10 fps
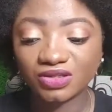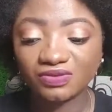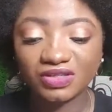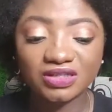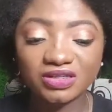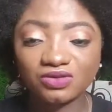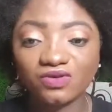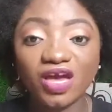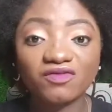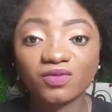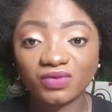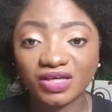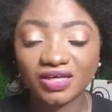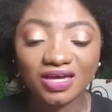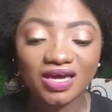series, every
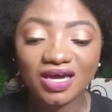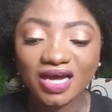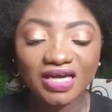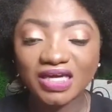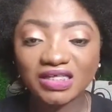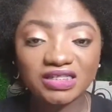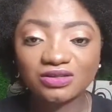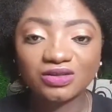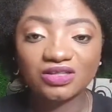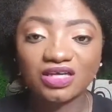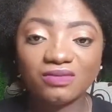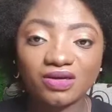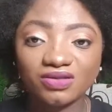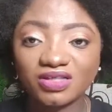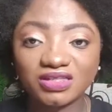week, and I listen to them.
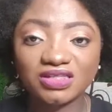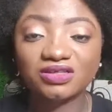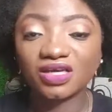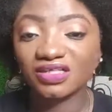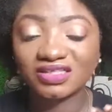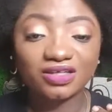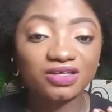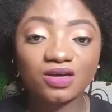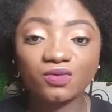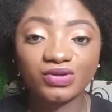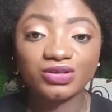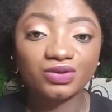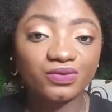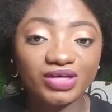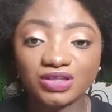And this is another way
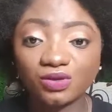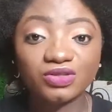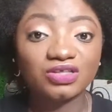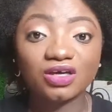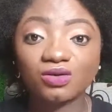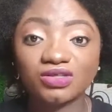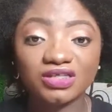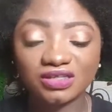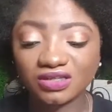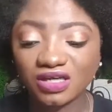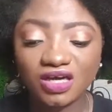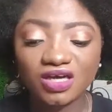to create original content.